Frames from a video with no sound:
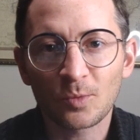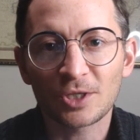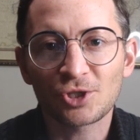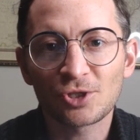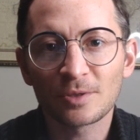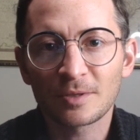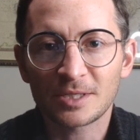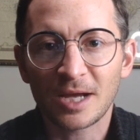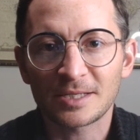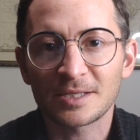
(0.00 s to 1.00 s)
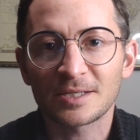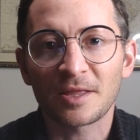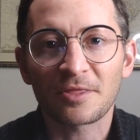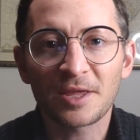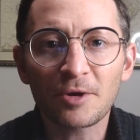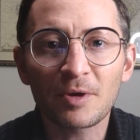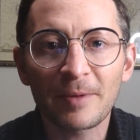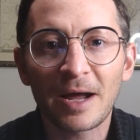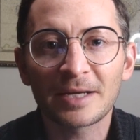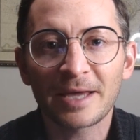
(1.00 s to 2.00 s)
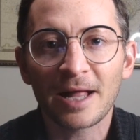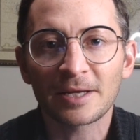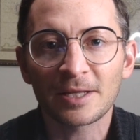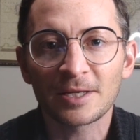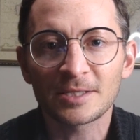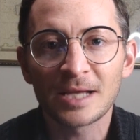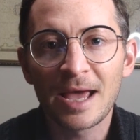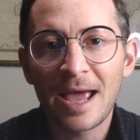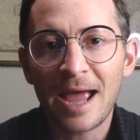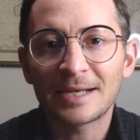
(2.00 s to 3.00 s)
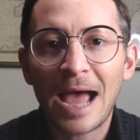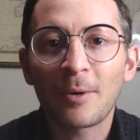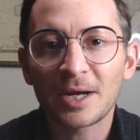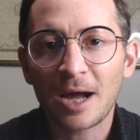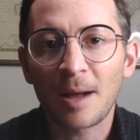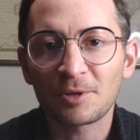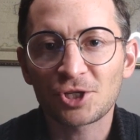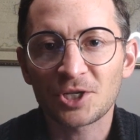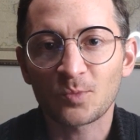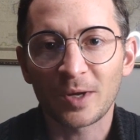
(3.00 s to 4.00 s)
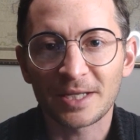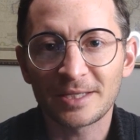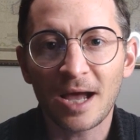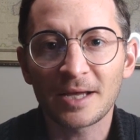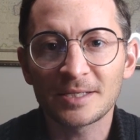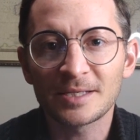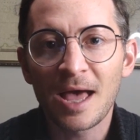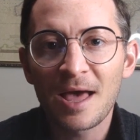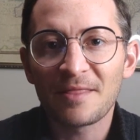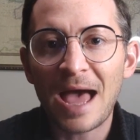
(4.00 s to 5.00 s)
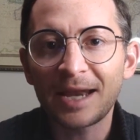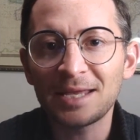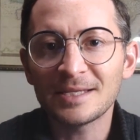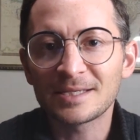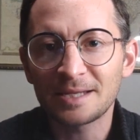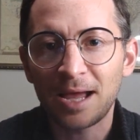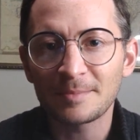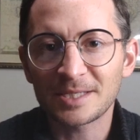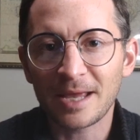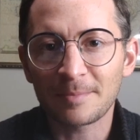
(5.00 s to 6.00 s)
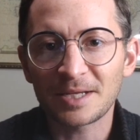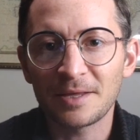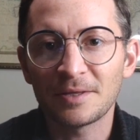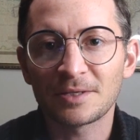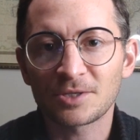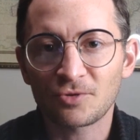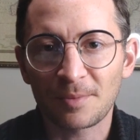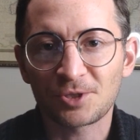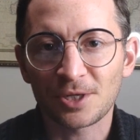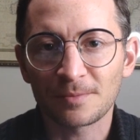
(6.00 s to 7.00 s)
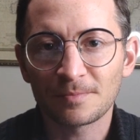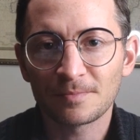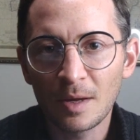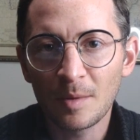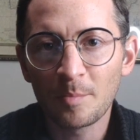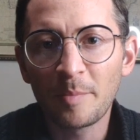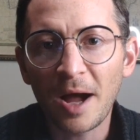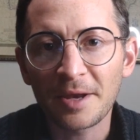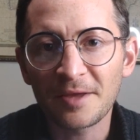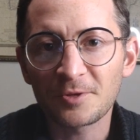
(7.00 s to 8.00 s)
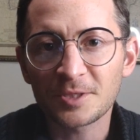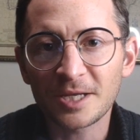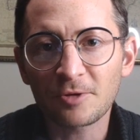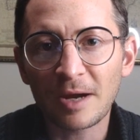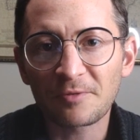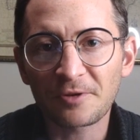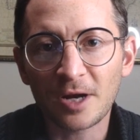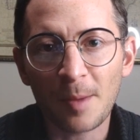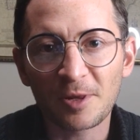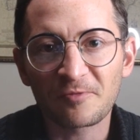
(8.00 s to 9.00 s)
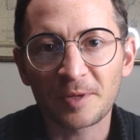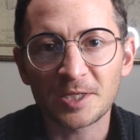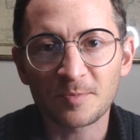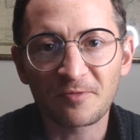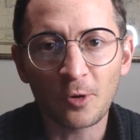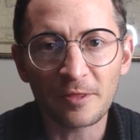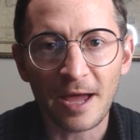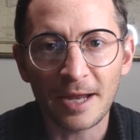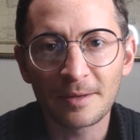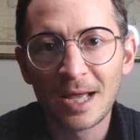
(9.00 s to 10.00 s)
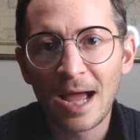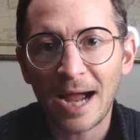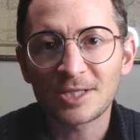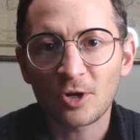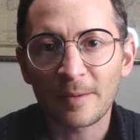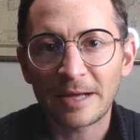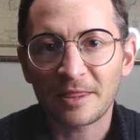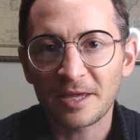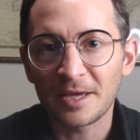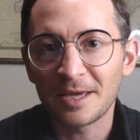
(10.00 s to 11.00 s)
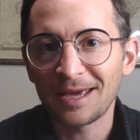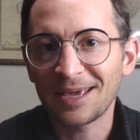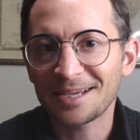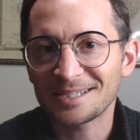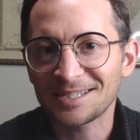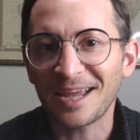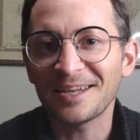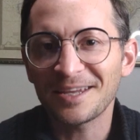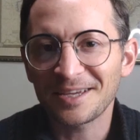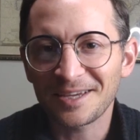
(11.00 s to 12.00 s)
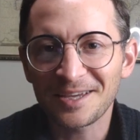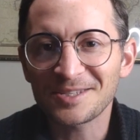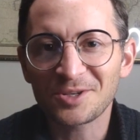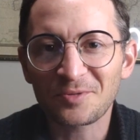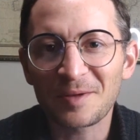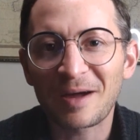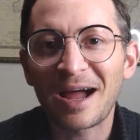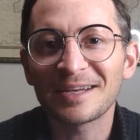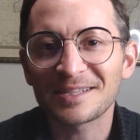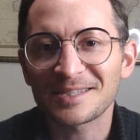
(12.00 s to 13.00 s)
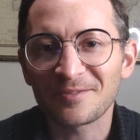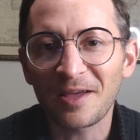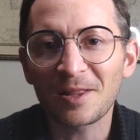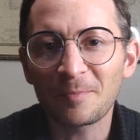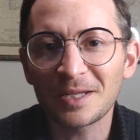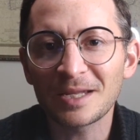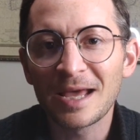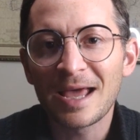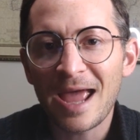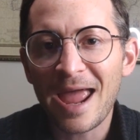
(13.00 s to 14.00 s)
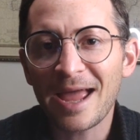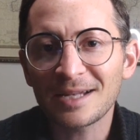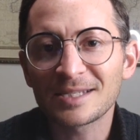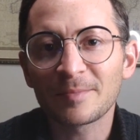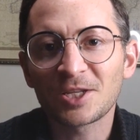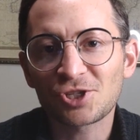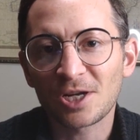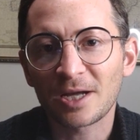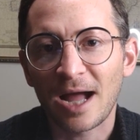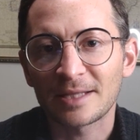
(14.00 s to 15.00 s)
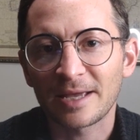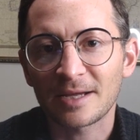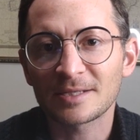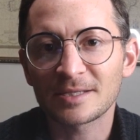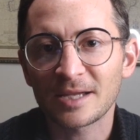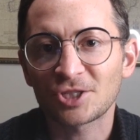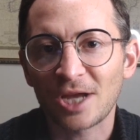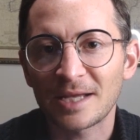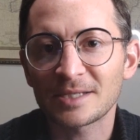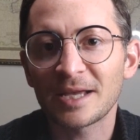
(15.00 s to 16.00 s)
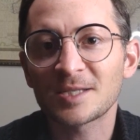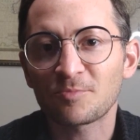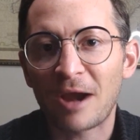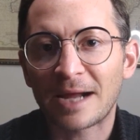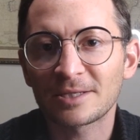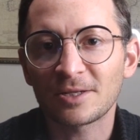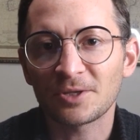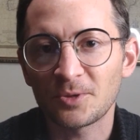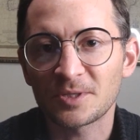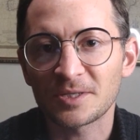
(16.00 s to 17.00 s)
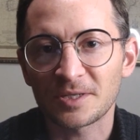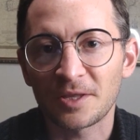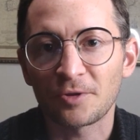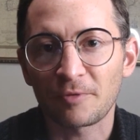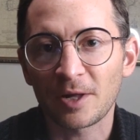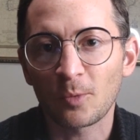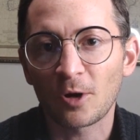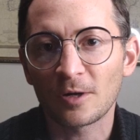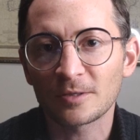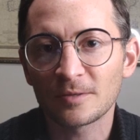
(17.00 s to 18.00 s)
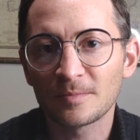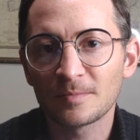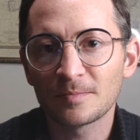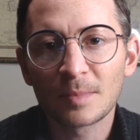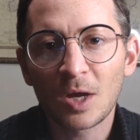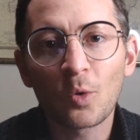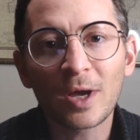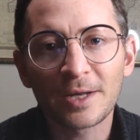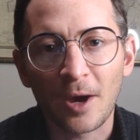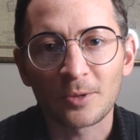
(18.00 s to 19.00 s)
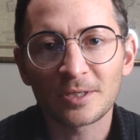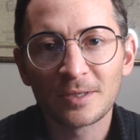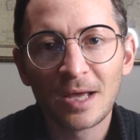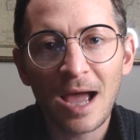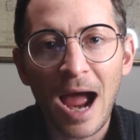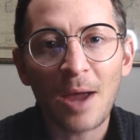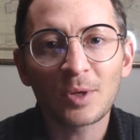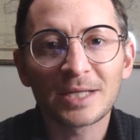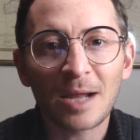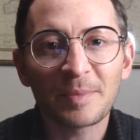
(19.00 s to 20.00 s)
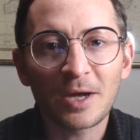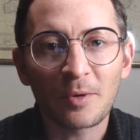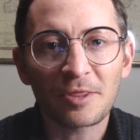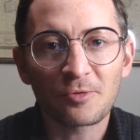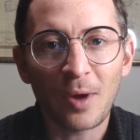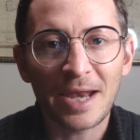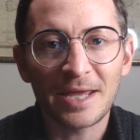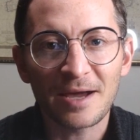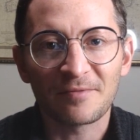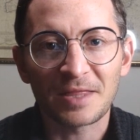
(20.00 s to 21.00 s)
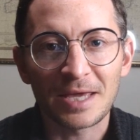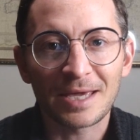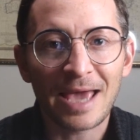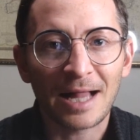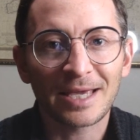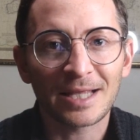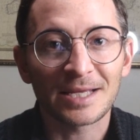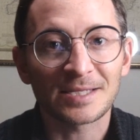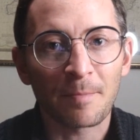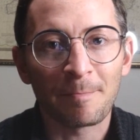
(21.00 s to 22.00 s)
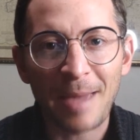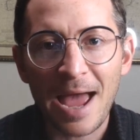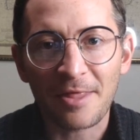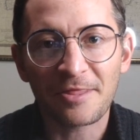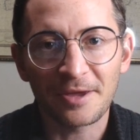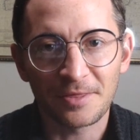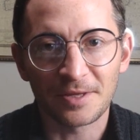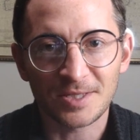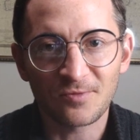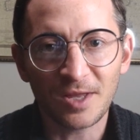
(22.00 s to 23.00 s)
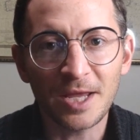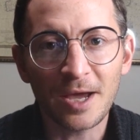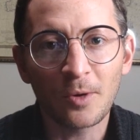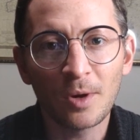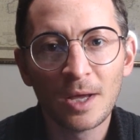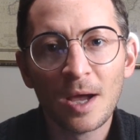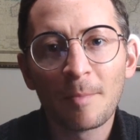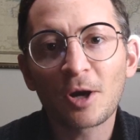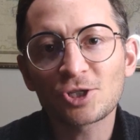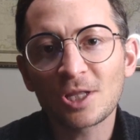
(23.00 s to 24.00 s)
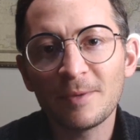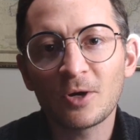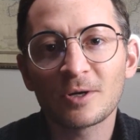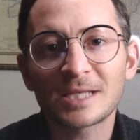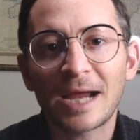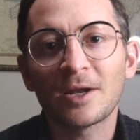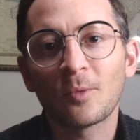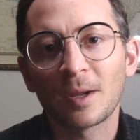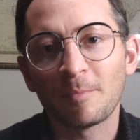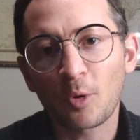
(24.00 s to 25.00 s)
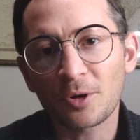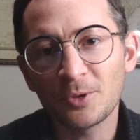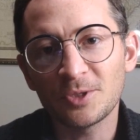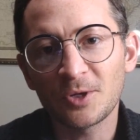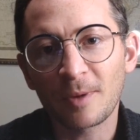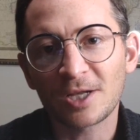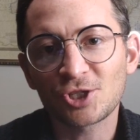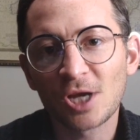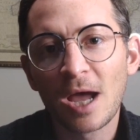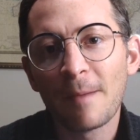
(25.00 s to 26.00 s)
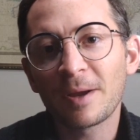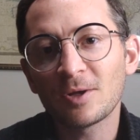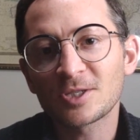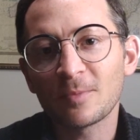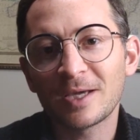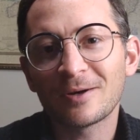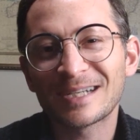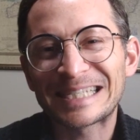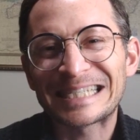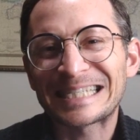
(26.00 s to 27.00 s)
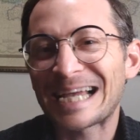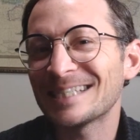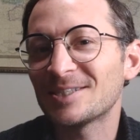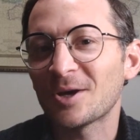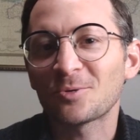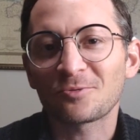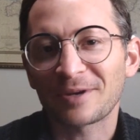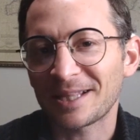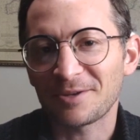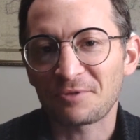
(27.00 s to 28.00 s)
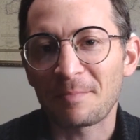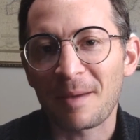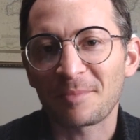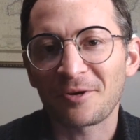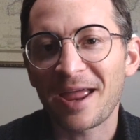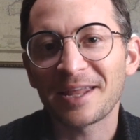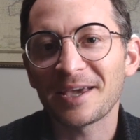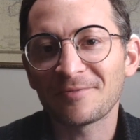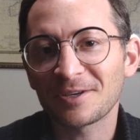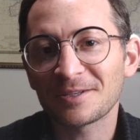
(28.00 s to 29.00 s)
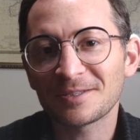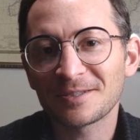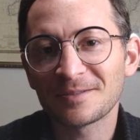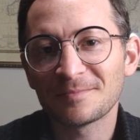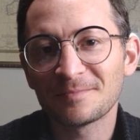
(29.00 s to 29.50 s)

which discusses the theory behind calculus and how it accomplishes what it does, that is timestamped in the description. But if you stick around for a couple of minutes before that, I talk about the exciting history behind its development and some additional context, such as its practical uses in the real world. Quick note. I will not be going through any of the calculus math in this video, partially because I don't want to bore you too much, but also because I don't really remember any of it.